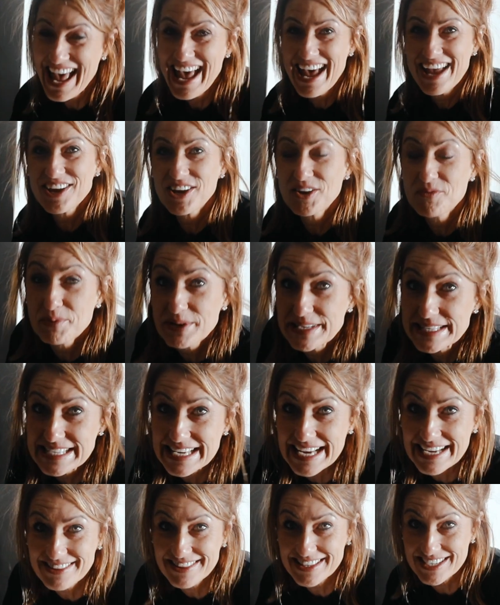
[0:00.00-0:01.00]
You can
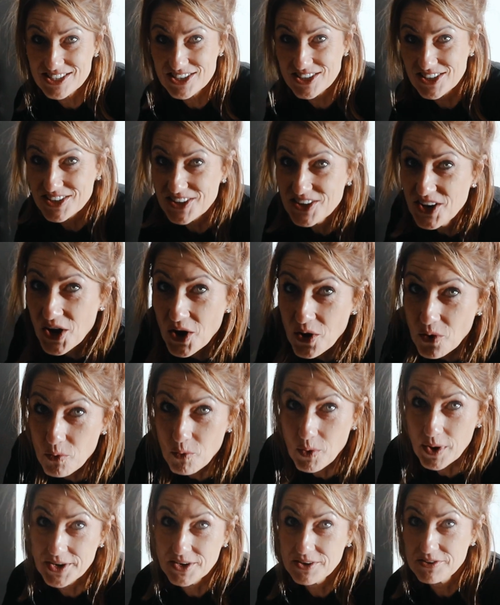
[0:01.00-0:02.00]
pretend that you're
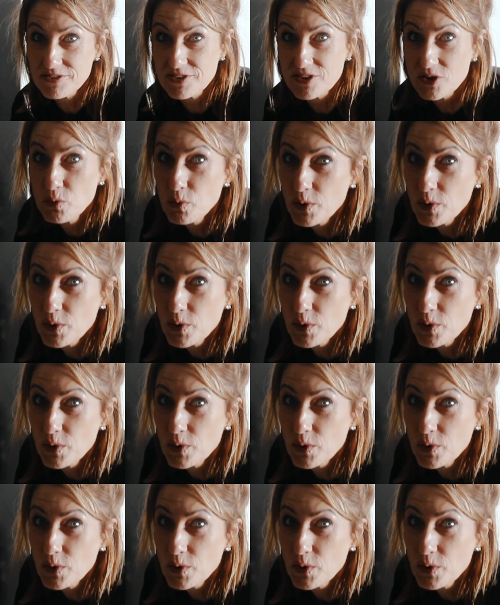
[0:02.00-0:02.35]
one of the